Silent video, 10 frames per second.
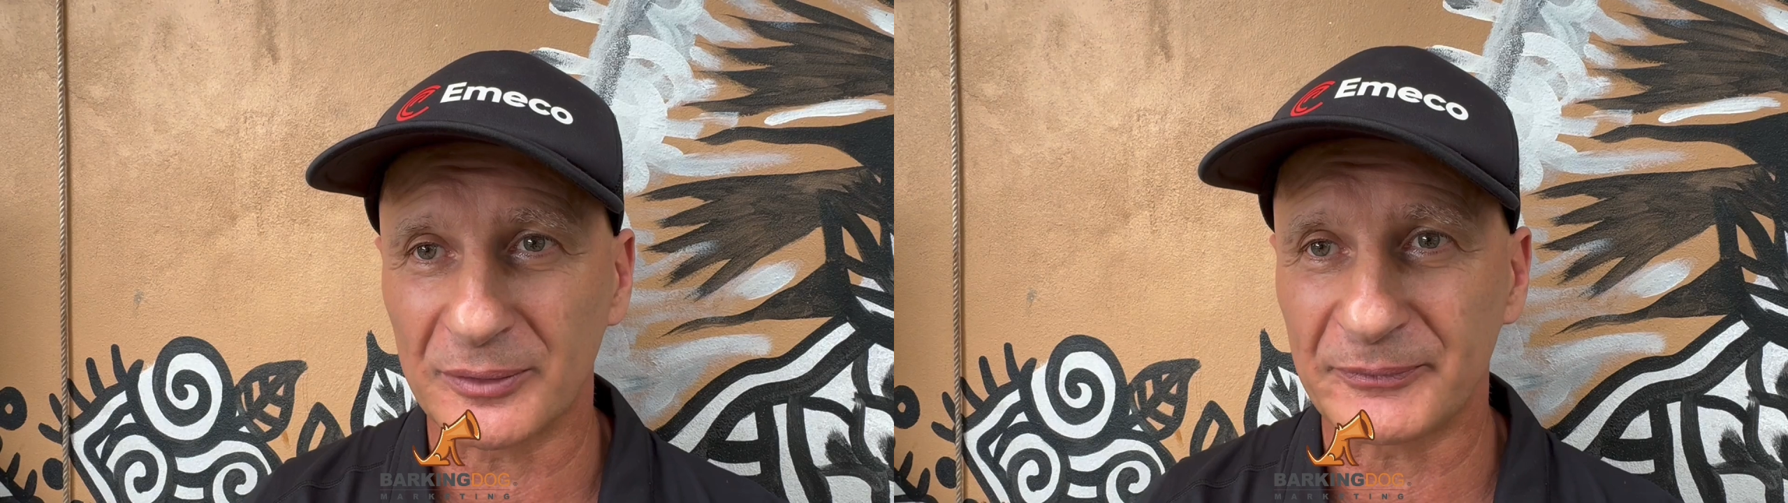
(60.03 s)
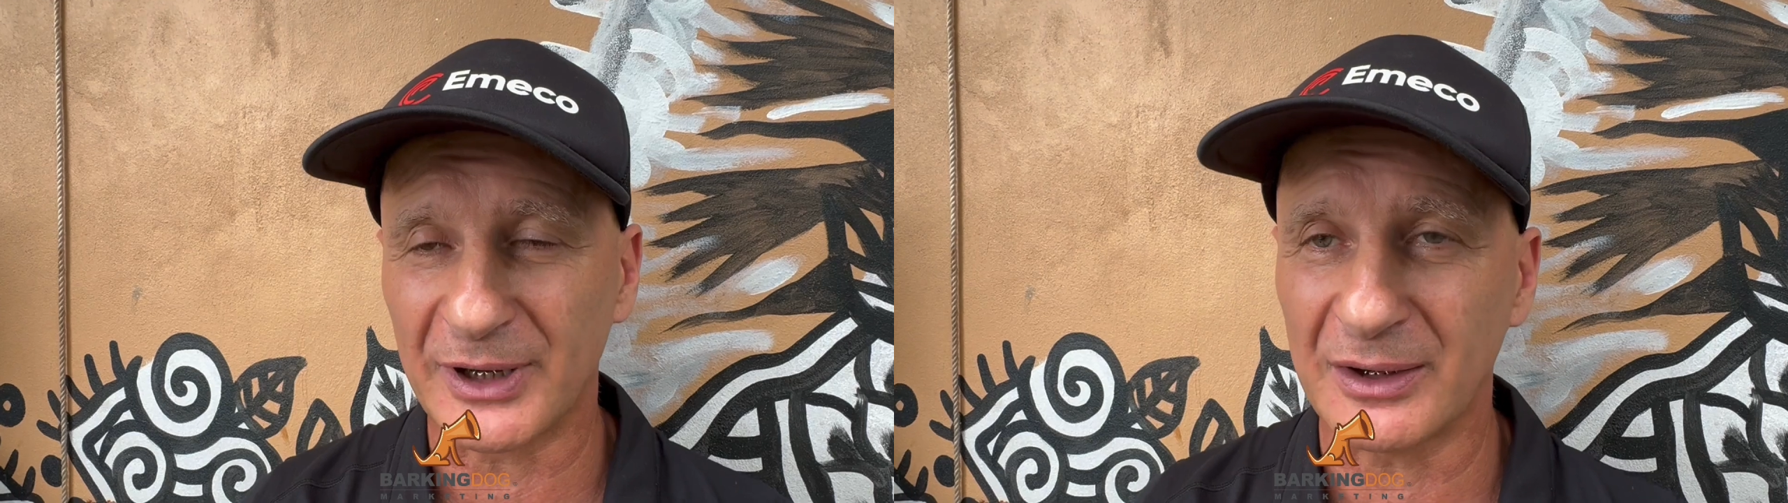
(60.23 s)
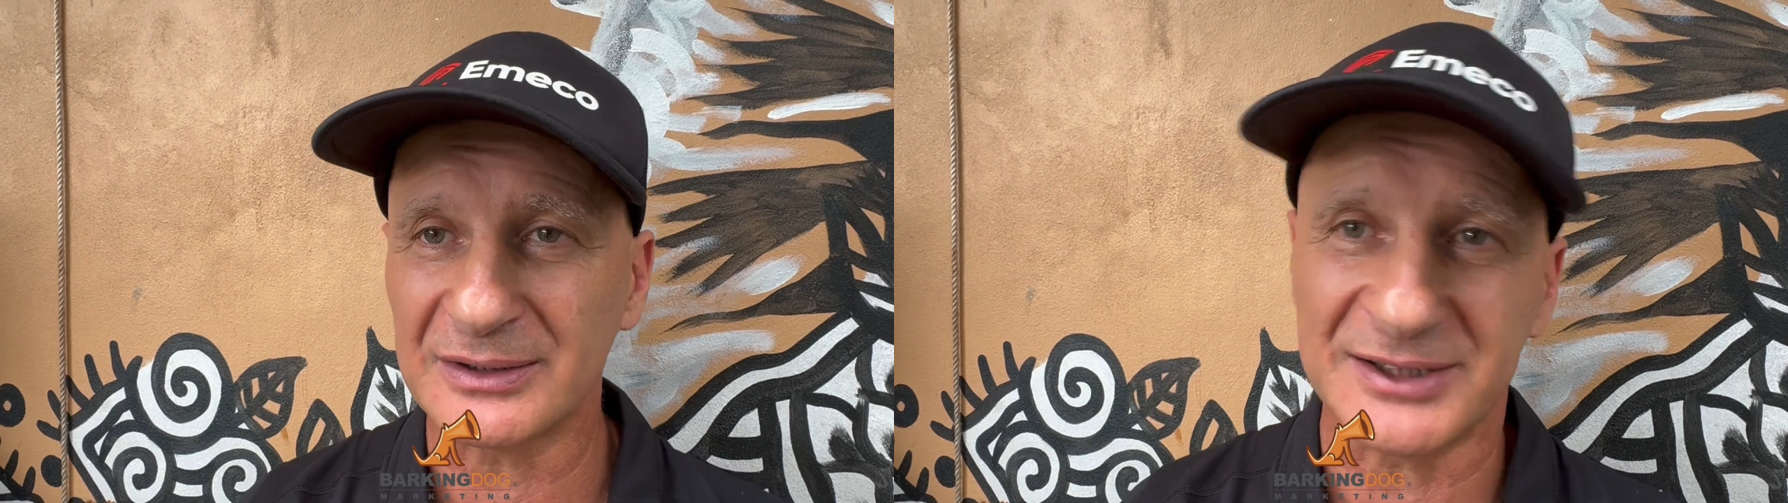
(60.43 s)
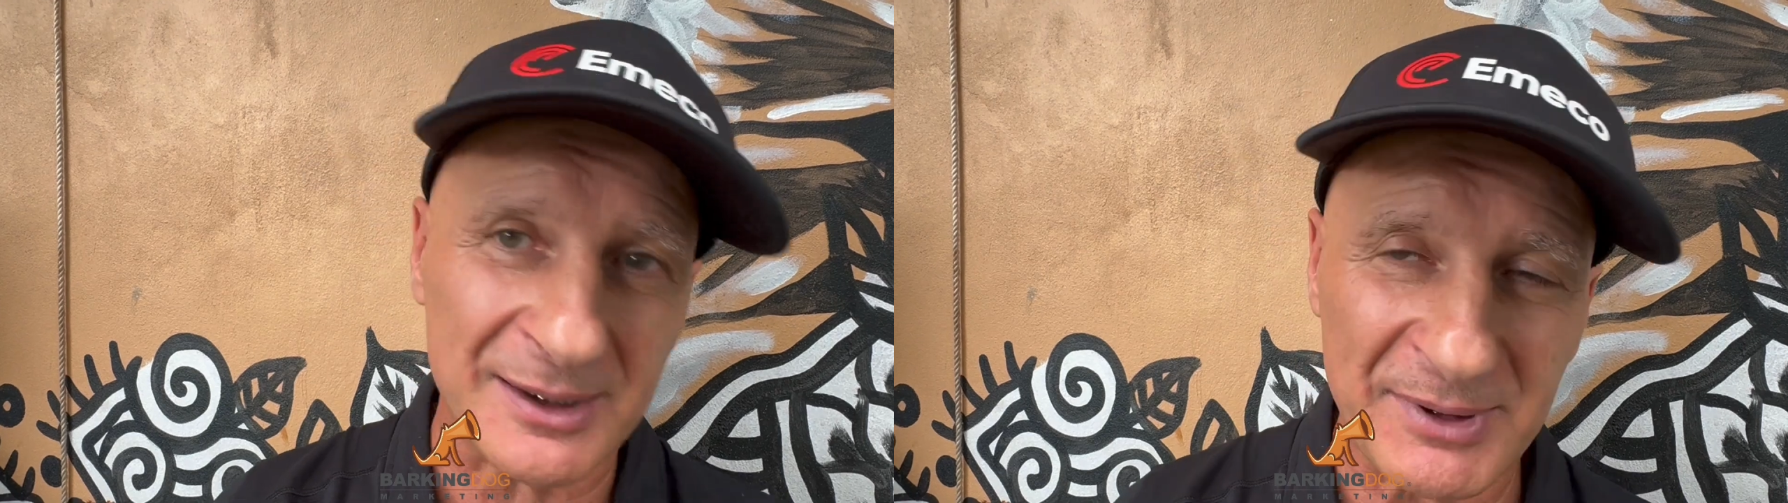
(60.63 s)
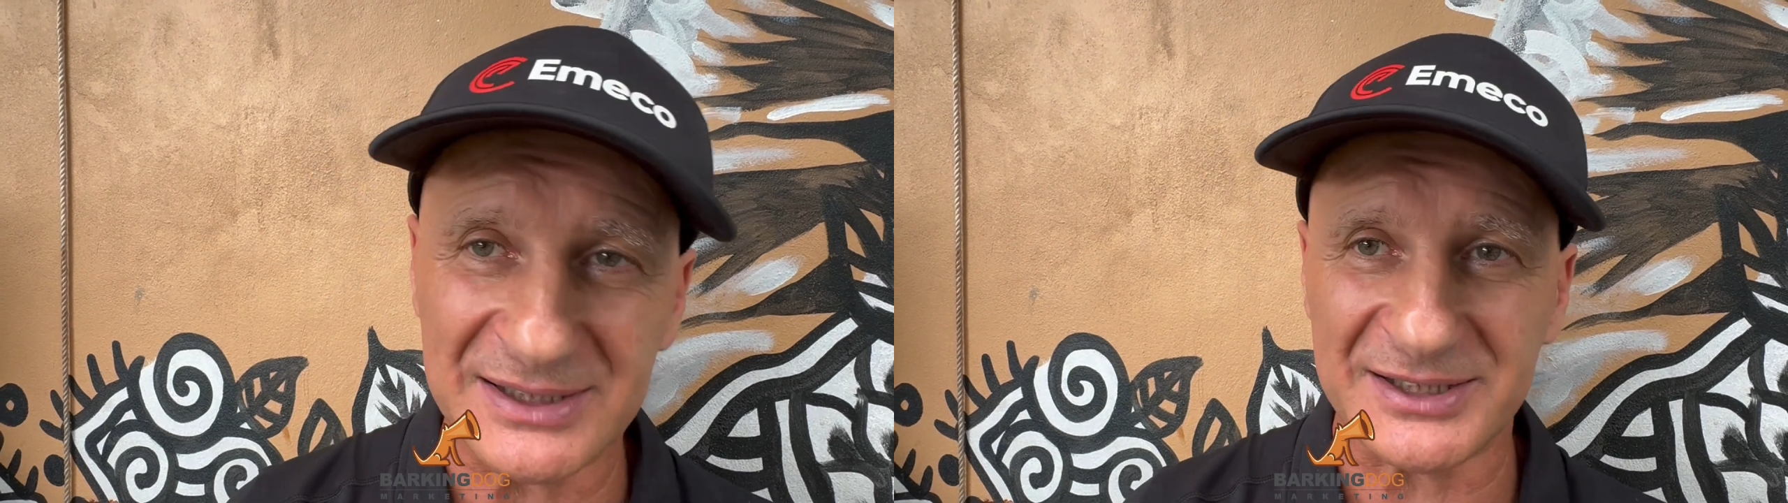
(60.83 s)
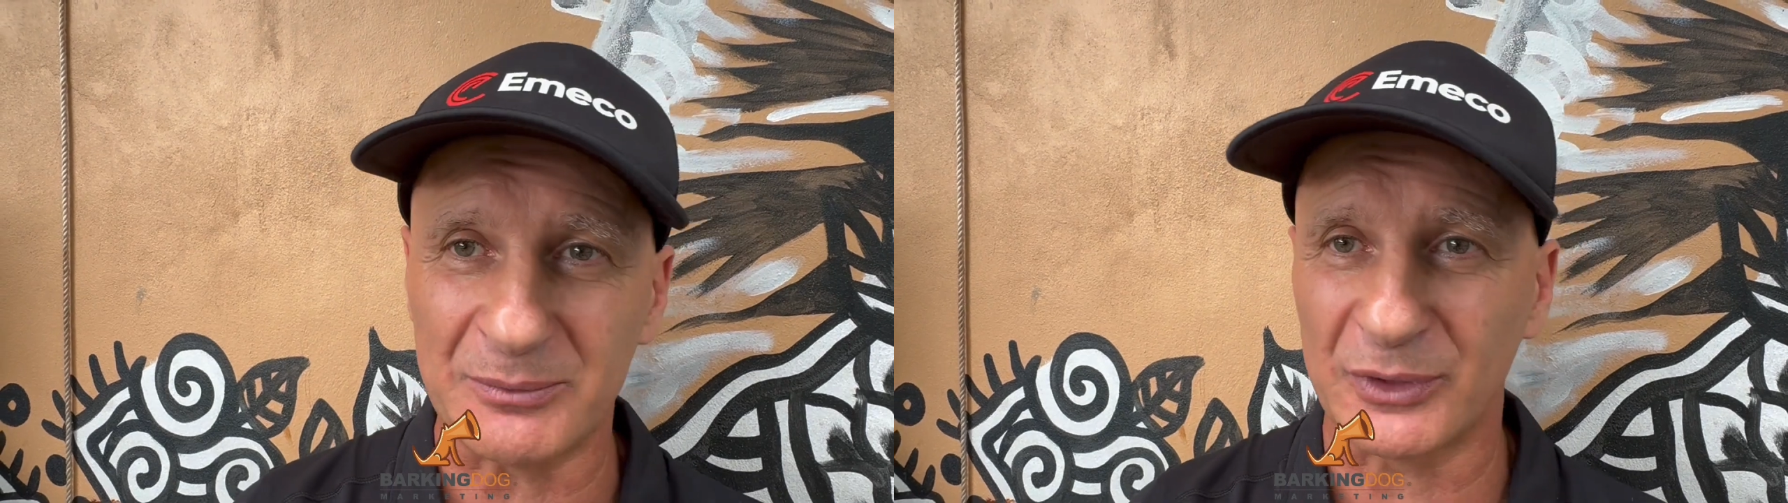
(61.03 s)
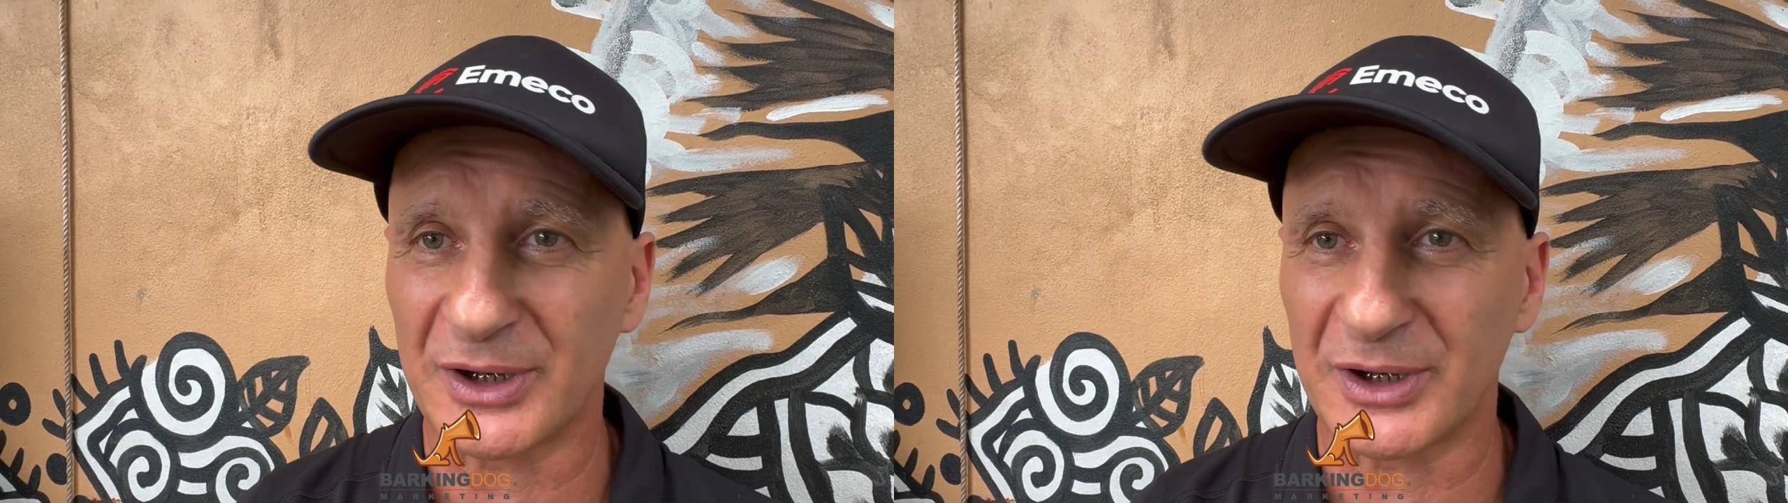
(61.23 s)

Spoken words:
You know, Tim hits him with